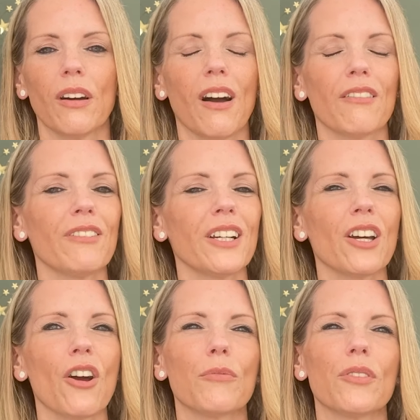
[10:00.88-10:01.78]
I really
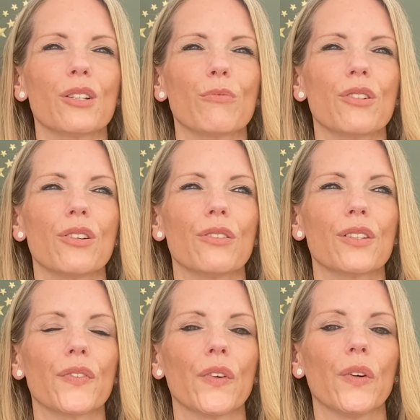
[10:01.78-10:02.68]
hope that this was
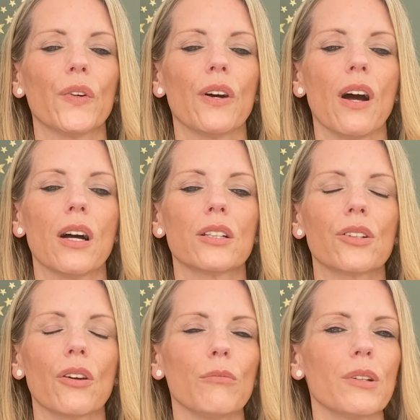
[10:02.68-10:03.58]
useful. Uh,
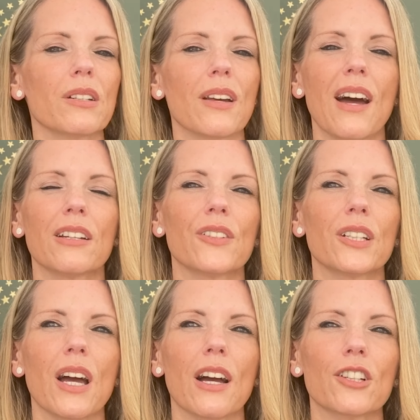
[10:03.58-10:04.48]
don't be scared of
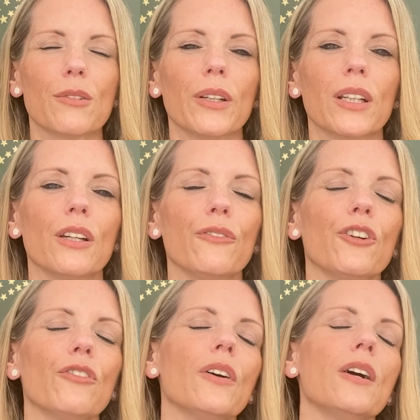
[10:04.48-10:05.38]
detachment. And if
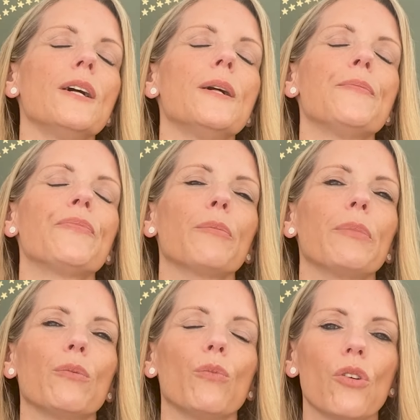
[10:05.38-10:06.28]
you've
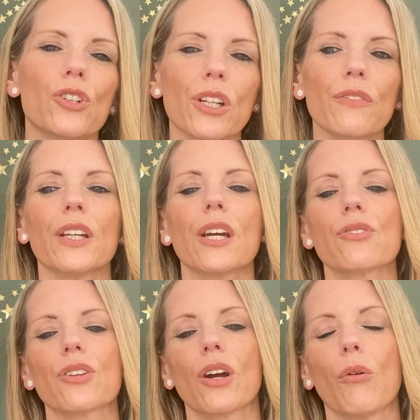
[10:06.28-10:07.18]
been watching
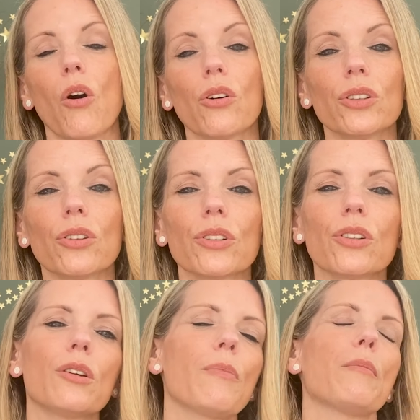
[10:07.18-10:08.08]
videos that go on and on and
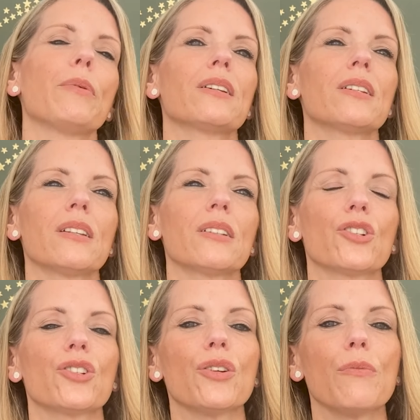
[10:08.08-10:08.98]
on about
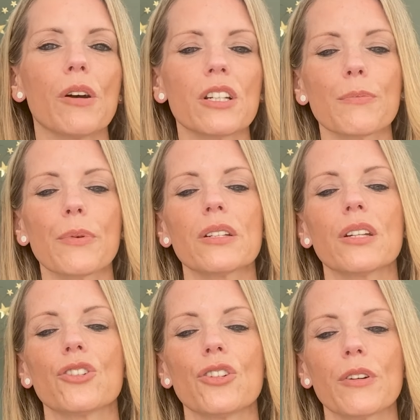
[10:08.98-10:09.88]
persistence, you must
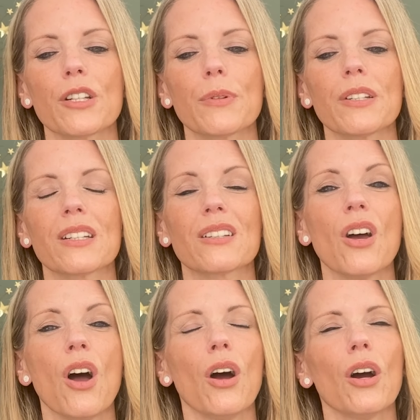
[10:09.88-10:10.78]
persist, you must persist.
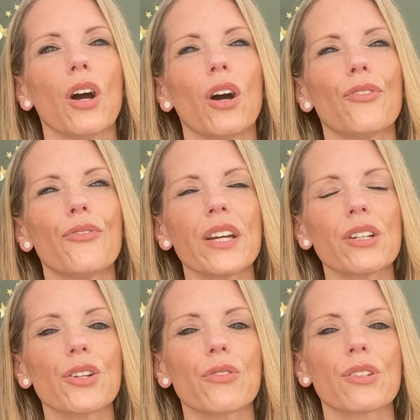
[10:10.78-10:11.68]

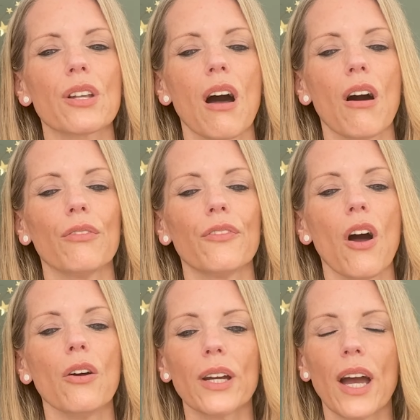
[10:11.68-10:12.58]
Think to yourself,
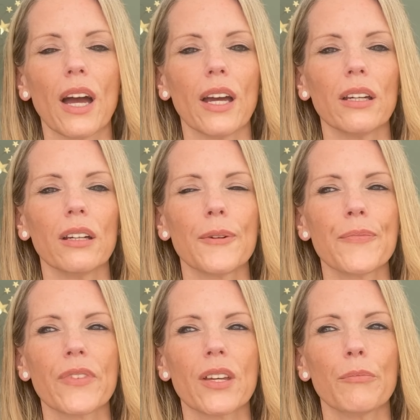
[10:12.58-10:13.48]
okay,
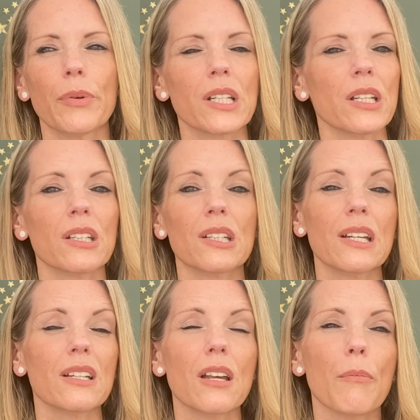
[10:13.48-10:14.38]
persistence
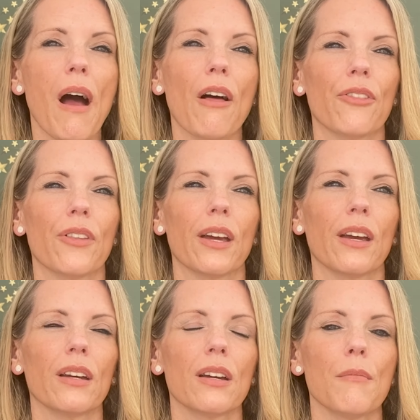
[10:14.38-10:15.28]
isn't a bad
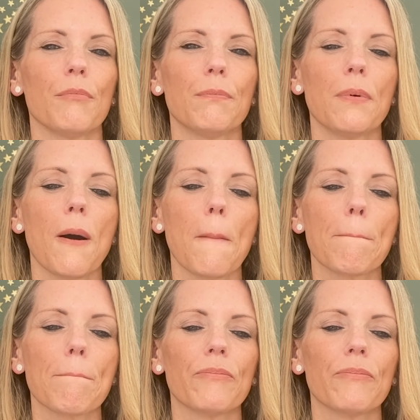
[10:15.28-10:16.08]
thing, but